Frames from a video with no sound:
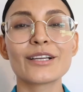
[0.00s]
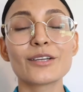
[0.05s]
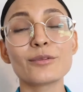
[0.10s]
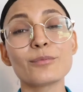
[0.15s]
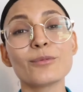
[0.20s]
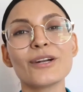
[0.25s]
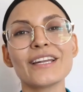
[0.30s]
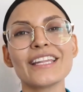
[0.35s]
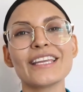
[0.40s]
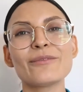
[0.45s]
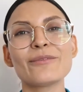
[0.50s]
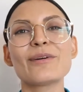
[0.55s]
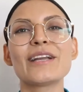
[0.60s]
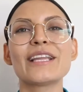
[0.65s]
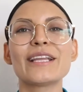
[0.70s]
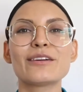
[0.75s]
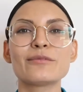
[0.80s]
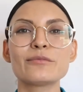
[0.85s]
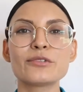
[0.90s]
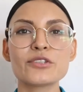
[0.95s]
Good morning,
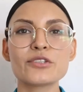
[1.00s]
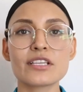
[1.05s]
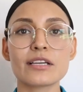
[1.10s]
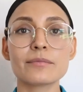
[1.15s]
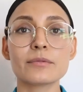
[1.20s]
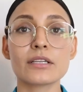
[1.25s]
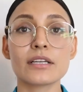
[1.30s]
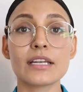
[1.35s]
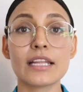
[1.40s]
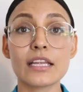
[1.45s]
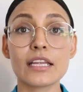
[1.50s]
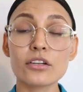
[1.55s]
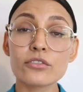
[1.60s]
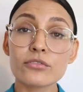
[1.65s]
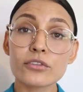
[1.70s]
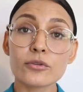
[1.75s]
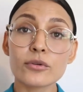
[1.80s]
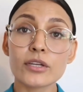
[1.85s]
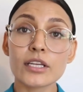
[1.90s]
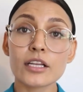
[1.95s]
welcome to chapter 9
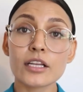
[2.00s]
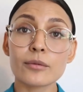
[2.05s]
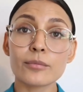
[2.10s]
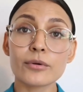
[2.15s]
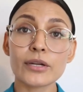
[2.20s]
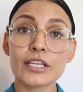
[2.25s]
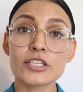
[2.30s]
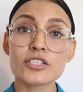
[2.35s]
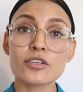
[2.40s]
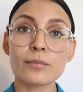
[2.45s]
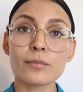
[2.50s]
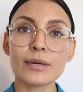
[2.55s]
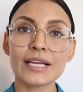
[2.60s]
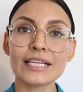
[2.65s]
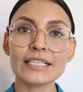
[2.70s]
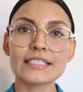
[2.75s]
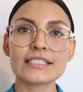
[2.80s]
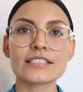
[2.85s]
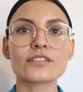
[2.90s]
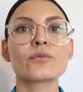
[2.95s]
of our reading comprehension
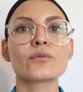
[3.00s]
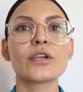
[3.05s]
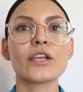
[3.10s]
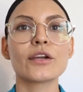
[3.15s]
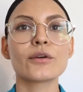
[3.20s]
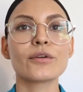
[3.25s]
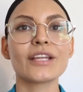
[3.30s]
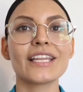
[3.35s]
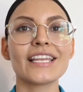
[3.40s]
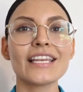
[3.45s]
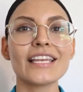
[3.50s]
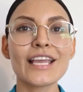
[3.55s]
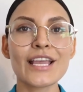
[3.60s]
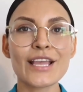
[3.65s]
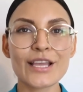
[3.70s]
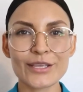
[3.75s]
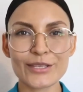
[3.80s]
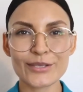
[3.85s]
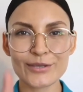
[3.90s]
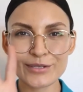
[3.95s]
practice. We are reading
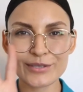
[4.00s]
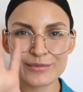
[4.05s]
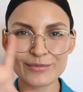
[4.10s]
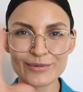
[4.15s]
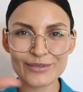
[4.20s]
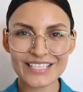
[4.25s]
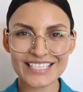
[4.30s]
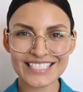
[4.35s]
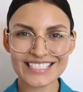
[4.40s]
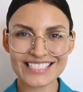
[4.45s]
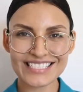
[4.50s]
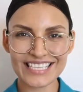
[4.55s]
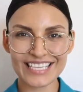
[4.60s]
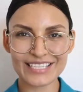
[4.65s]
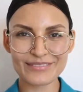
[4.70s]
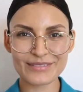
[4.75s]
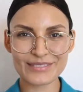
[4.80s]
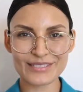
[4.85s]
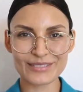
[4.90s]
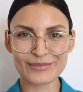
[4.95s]
Judy Moody
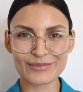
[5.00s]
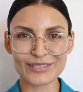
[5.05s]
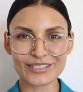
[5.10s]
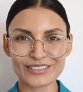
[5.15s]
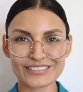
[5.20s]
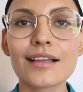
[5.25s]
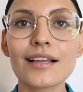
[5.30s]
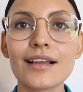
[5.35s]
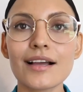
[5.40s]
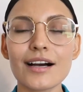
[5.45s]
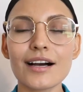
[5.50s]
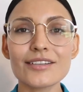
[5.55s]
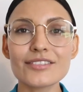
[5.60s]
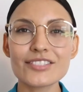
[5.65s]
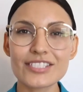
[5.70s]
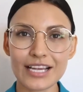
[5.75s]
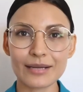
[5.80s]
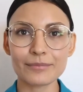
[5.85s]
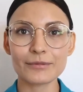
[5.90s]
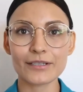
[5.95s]
Saves the World. On
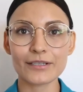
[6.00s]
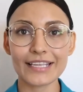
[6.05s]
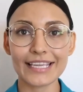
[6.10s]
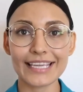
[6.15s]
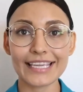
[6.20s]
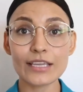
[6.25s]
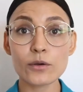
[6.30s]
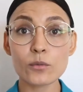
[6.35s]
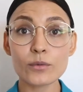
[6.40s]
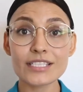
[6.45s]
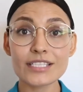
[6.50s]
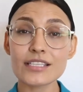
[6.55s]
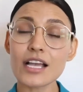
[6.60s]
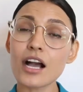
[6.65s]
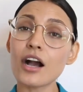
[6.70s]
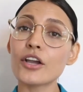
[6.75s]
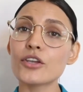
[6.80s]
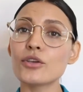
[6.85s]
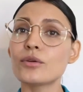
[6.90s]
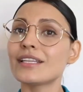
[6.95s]
chapter 8, we
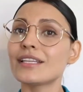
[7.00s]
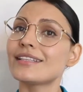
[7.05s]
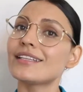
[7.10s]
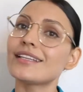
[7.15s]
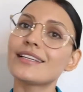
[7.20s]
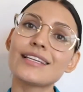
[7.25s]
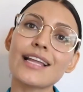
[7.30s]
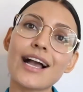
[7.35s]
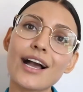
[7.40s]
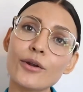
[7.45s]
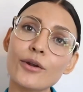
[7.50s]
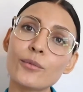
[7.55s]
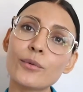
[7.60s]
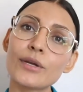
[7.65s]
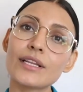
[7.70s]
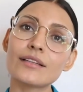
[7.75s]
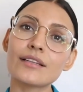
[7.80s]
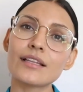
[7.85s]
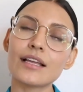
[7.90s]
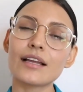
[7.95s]
saw how Judy did not
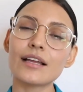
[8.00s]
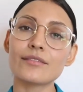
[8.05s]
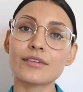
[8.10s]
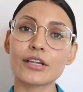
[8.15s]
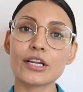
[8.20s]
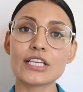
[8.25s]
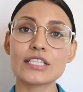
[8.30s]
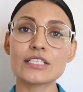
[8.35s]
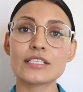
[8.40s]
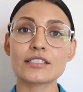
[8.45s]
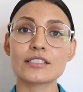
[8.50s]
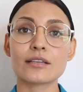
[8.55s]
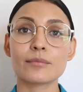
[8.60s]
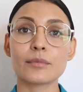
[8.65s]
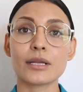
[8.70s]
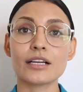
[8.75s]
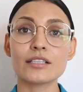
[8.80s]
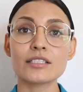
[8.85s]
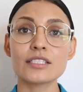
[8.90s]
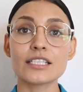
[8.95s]
win the crazy
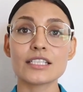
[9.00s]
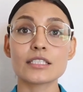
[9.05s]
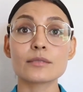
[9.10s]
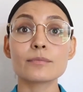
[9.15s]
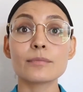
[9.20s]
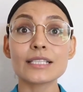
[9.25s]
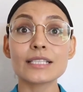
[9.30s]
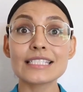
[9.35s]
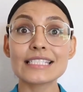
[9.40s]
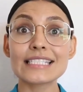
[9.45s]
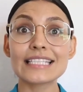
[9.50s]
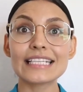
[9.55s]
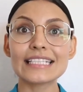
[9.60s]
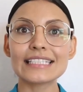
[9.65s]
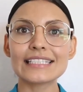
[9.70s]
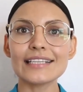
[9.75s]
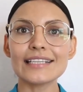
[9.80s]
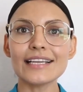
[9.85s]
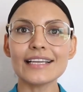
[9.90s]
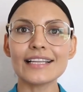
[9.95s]
strip contest, but
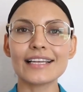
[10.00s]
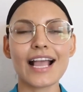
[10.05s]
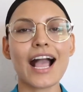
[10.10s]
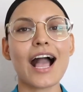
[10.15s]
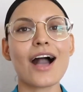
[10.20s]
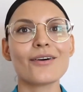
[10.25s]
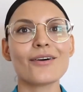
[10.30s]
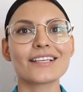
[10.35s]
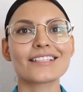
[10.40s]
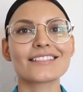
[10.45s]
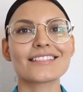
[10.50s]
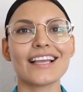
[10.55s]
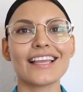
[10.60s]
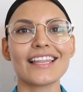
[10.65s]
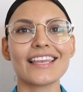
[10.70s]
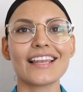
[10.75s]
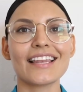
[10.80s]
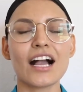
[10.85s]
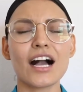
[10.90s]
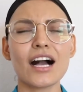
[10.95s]
Sting did. How
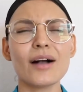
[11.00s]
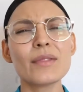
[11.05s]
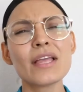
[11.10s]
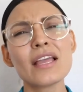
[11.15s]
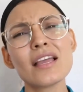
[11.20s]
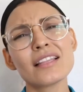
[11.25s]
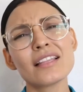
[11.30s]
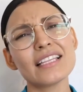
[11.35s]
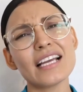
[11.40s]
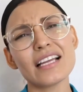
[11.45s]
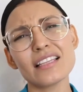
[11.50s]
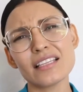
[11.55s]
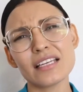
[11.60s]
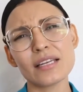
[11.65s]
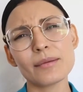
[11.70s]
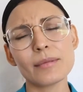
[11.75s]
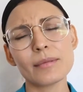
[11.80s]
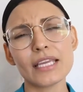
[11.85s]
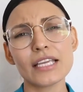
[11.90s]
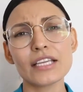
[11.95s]
exciting, huh? That
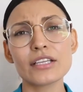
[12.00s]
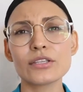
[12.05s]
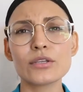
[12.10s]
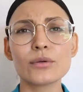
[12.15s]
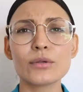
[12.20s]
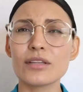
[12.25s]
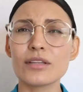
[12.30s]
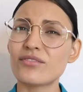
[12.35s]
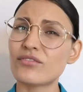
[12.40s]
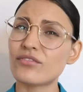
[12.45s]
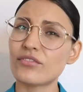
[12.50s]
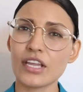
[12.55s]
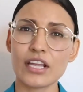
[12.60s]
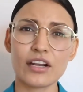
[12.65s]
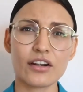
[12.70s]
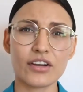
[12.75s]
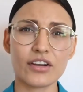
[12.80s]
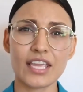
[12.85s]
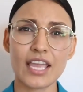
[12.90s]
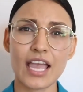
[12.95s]
didn't make Judy
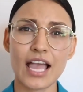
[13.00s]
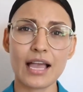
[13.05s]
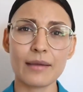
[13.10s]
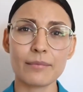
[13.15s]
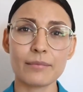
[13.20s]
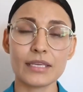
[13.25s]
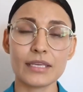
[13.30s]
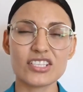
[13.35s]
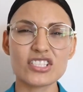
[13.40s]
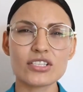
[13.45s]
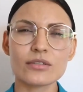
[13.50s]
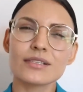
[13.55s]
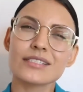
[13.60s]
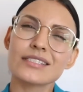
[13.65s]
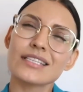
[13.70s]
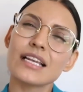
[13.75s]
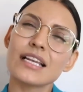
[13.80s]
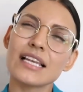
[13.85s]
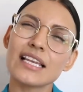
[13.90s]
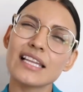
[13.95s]
very happy. She
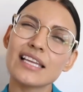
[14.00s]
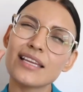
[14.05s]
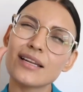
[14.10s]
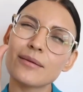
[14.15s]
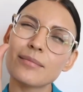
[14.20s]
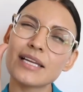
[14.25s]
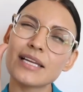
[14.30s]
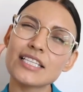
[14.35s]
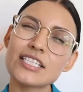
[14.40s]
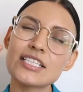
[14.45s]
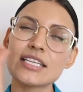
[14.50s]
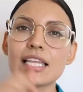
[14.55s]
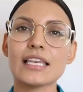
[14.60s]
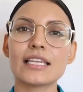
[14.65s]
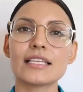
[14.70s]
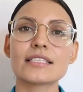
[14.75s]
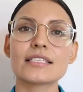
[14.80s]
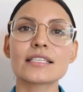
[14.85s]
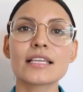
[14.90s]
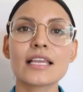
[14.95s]
was a little bit
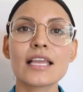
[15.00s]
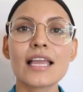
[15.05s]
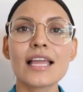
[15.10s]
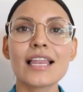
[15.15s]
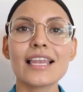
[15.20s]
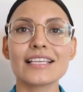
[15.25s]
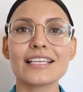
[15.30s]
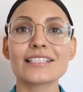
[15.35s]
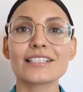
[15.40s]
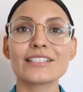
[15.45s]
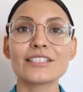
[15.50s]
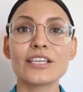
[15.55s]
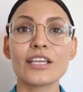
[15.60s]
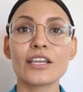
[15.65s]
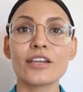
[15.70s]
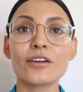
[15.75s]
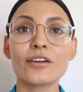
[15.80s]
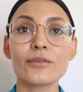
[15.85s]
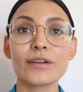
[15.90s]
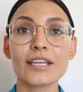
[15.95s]
jealous. Let's
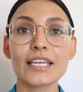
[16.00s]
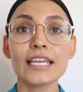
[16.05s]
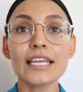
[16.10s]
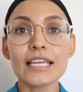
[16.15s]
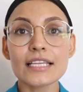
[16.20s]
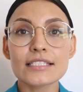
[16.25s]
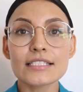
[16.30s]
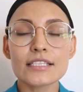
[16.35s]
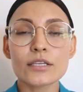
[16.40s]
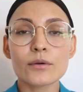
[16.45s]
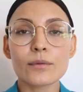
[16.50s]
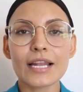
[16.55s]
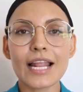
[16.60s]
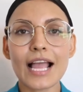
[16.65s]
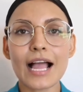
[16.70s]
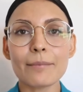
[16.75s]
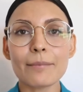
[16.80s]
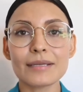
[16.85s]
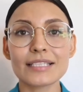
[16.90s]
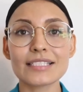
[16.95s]
continue reading and see what
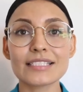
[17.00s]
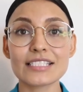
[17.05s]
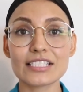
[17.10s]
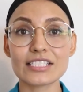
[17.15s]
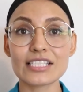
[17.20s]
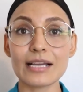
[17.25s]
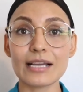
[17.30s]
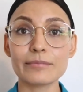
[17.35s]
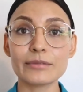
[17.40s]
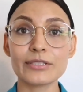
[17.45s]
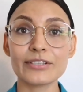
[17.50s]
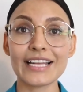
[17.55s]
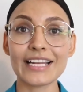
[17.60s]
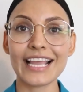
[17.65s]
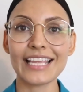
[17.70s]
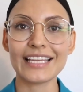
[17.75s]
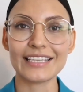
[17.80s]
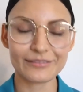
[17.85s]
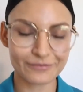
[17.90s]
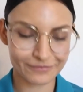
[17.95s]
happens. Chapter
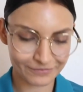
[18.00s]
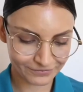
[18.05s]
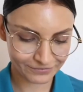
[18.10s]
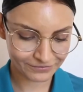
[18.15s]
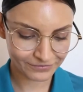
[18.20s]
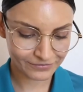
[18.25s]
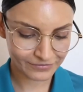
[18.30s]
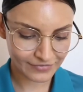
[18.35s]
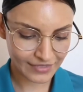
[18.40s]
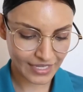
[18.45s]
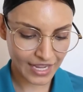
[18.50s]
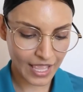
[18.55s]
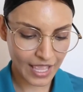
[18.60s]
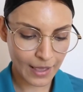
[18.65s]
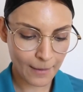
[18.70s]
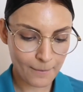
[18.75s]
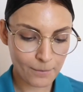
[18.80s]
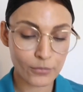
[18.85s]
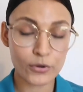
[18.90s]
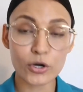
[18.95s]
9.
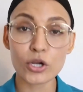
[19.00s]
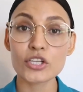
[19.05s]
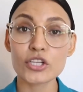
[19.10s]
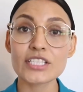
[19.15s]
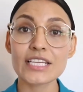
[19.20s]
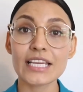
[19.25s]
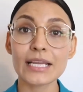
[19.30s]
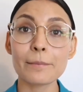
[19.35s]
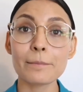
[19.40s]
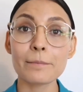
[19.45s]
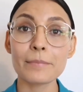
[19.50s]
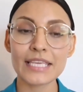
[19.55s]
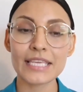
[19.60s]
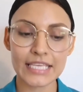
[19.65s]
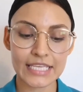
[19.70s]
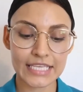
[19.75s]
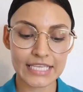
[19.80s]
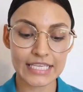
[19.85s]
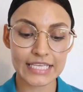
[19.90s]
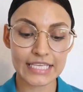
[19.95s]
Project
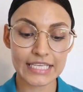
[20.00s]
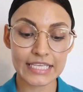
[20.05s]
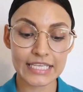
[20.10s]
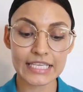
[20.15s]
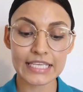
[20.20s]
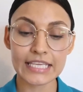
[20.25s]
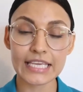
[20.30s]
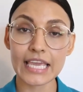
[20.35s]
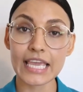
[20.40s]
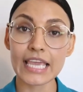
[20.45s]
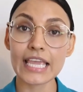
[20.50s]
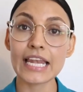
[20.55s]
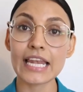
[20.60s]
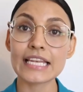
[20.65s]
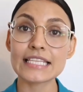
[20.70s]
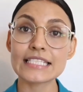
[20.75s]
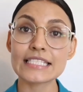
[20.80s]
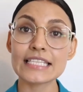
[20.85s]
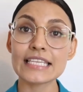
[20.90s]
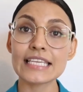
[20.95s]

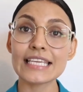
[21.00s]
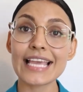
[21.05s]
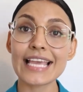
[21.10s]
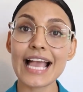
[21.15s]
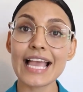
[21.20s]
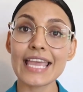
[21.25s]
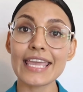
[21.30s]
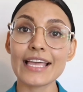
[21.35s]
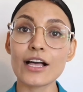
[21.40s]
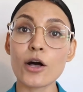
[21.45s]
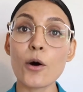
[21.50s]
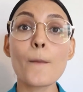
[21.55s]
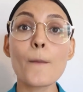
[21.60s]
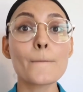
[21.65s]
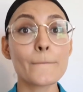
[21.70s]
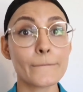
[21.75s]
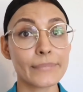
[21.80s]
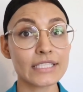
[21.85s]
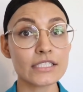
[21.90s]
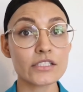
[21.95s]
Pencil.
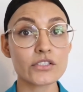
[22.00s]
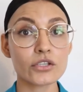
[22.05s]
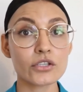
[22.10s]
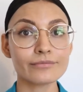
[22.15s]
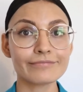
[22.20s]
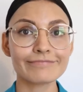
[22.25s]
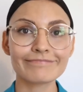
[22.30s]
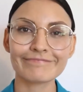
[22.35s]
Pencil.